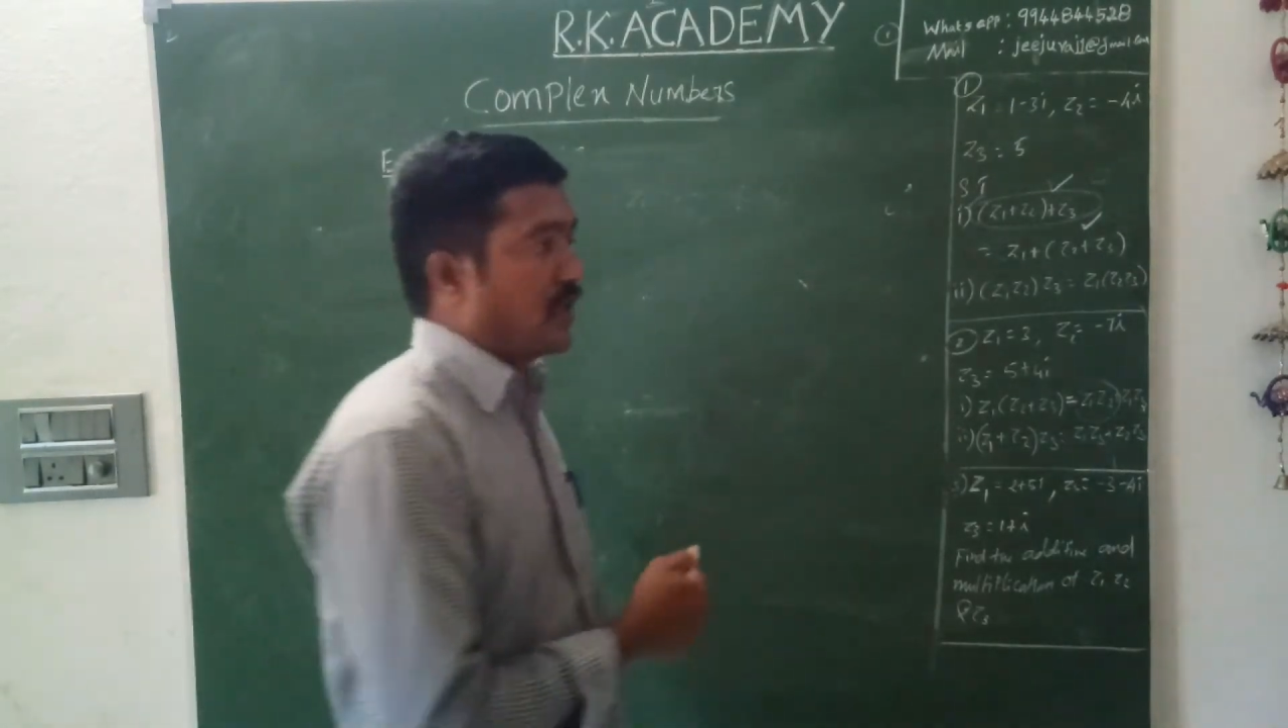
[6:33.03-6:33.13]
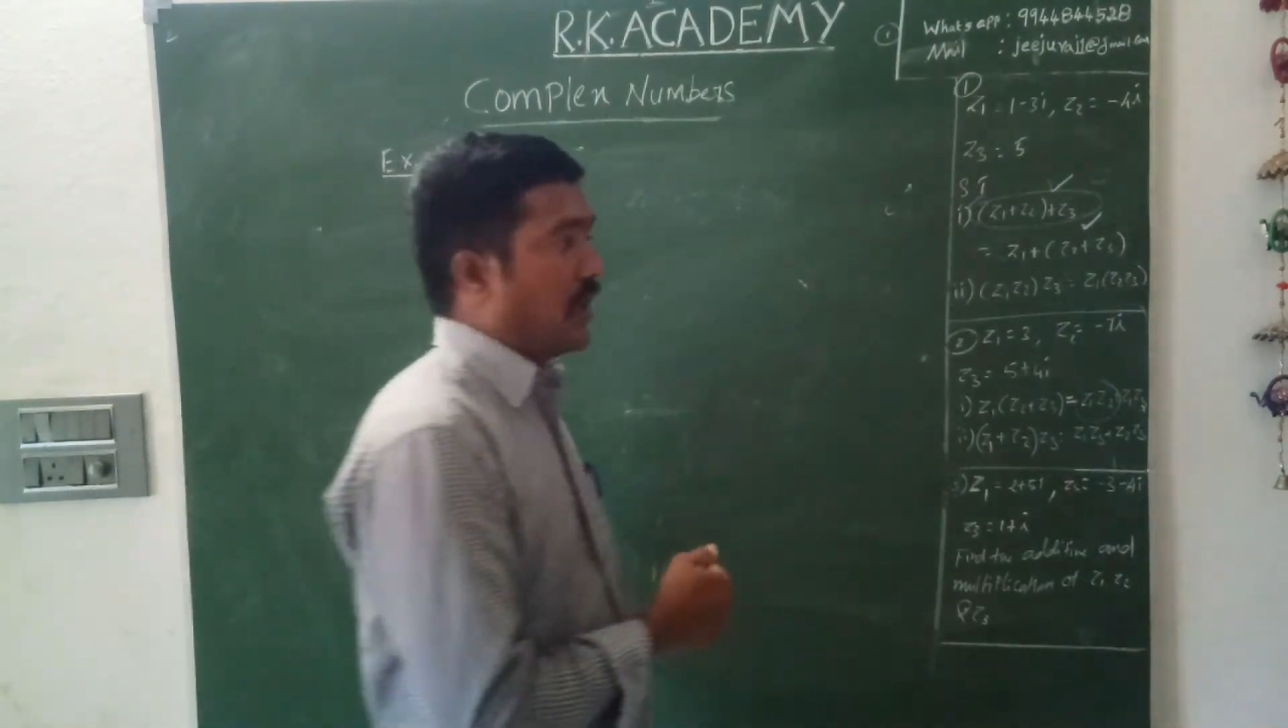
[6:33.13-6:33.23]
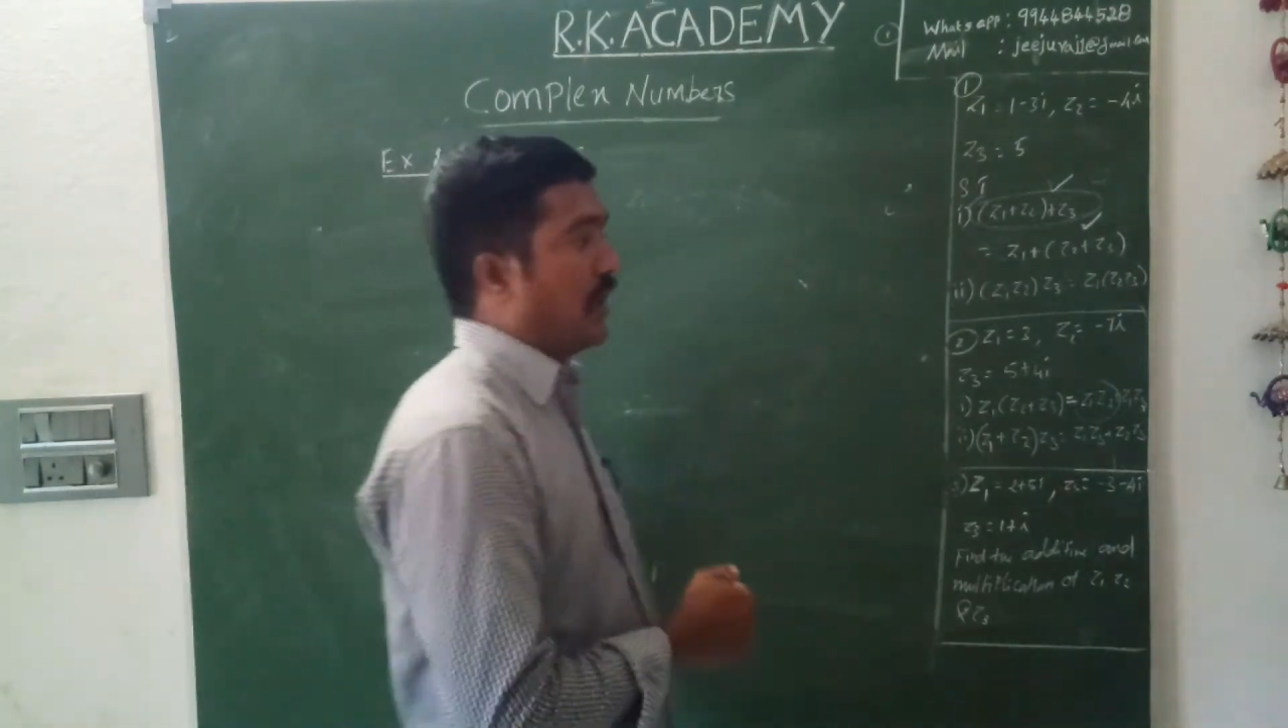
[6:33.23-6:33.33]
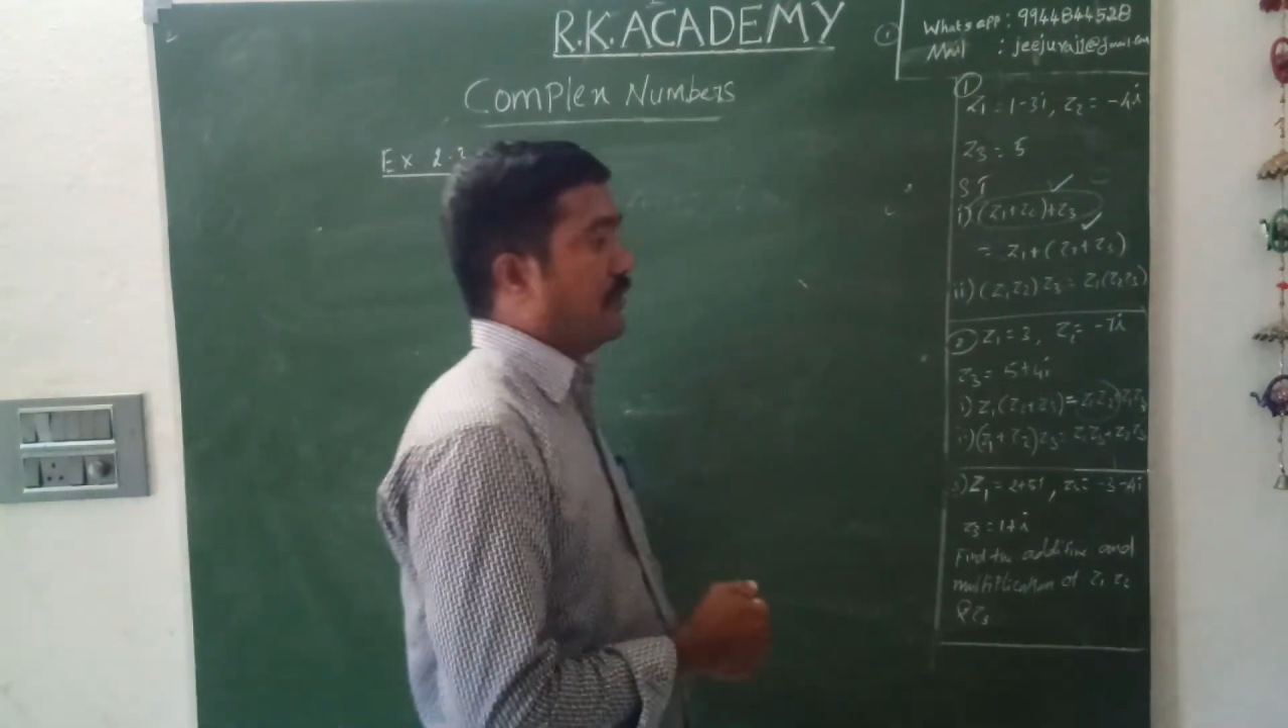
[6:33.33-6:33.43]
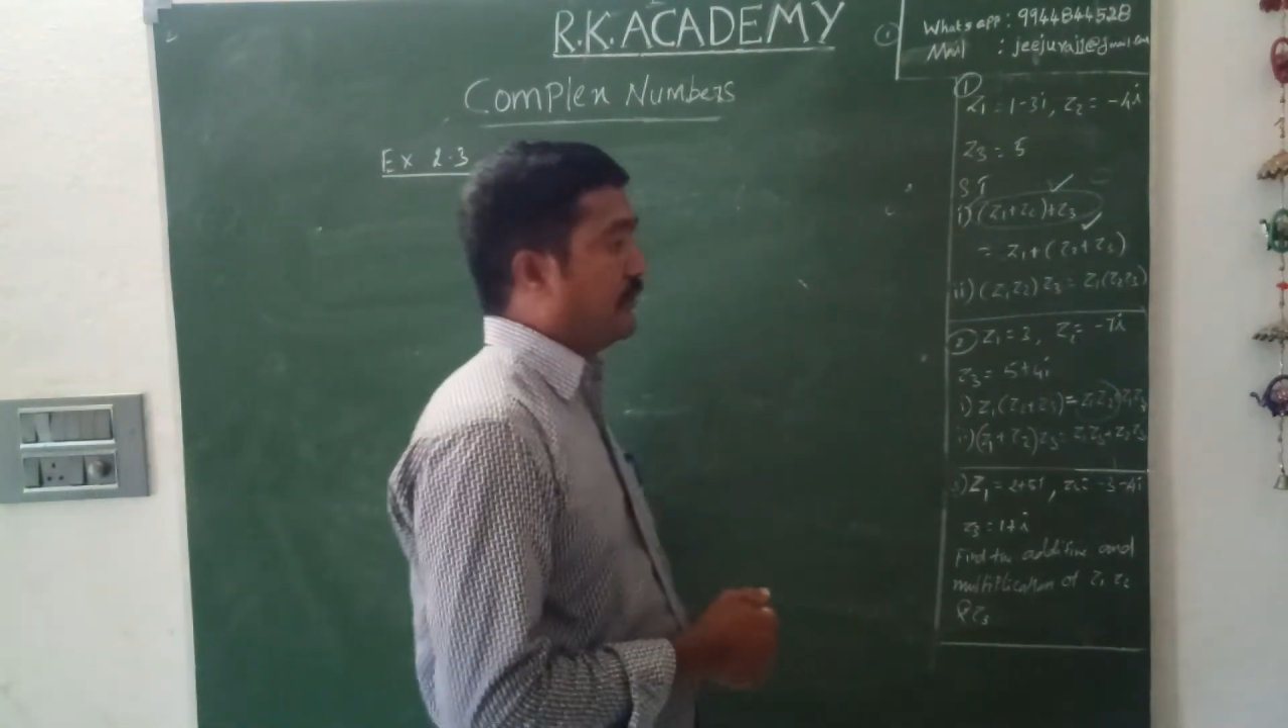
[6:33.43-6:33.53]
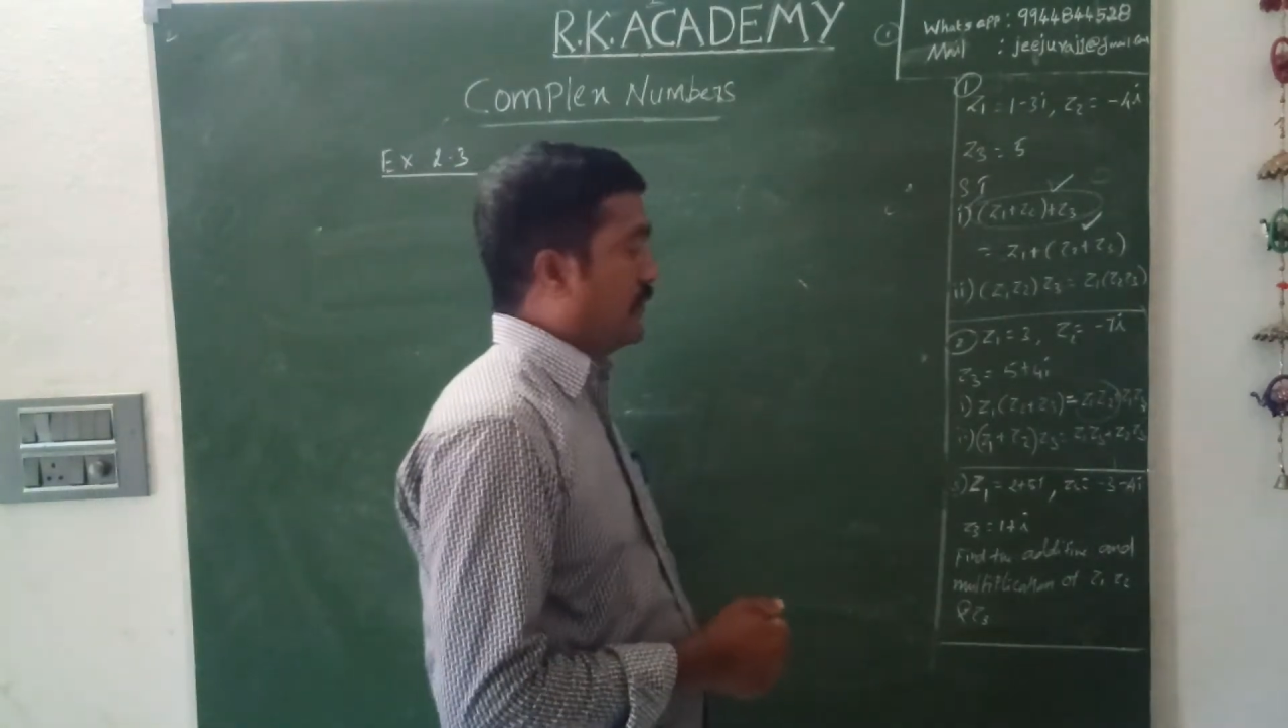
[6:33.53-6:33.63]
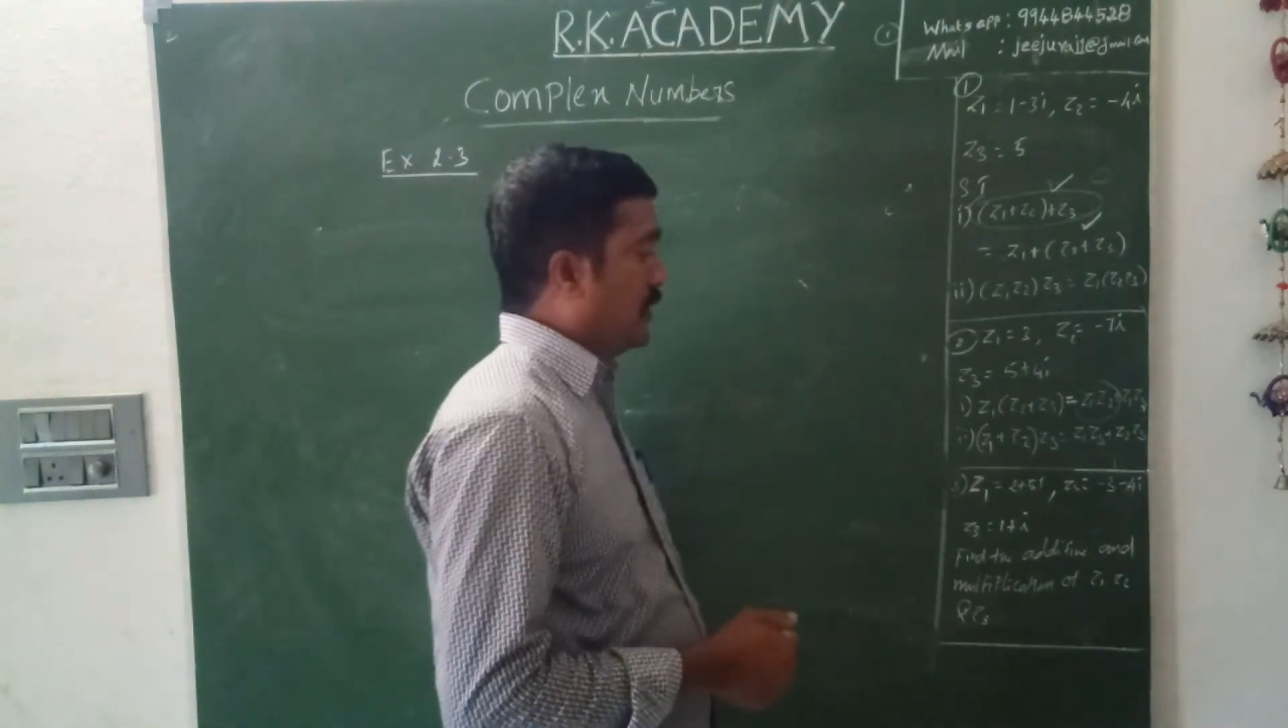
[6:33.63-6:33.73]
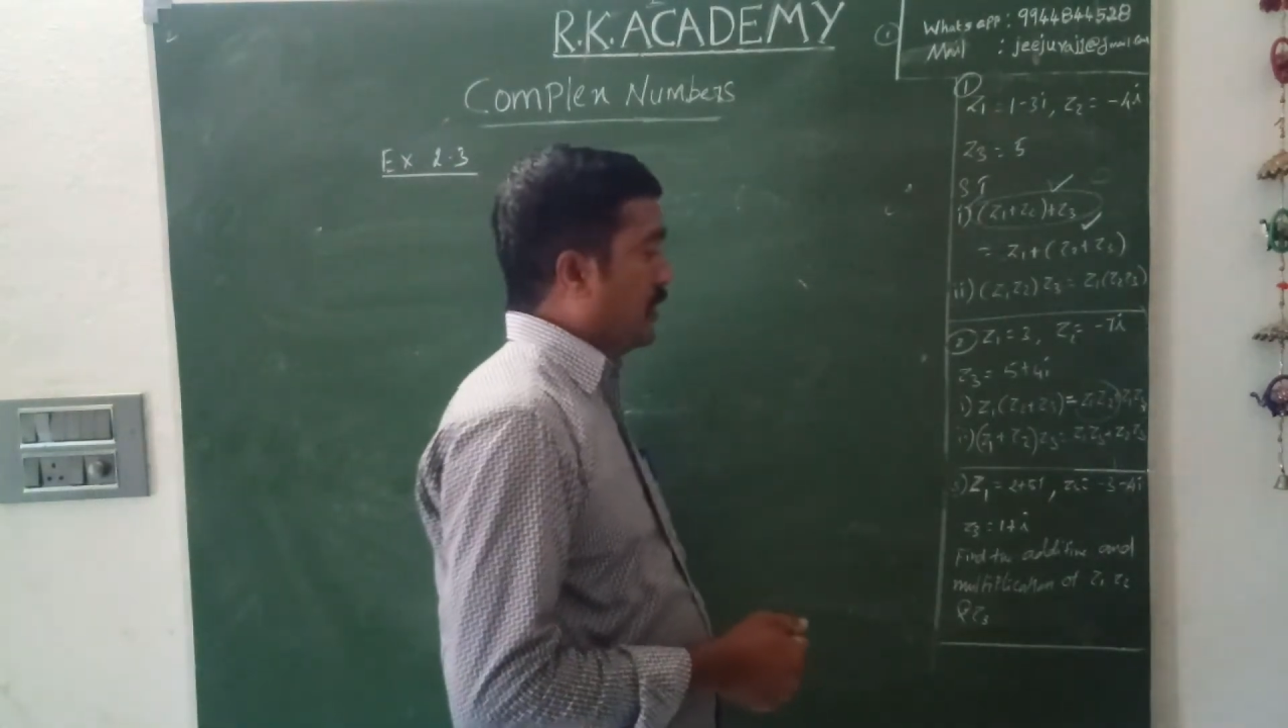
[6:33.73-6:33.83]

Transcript: of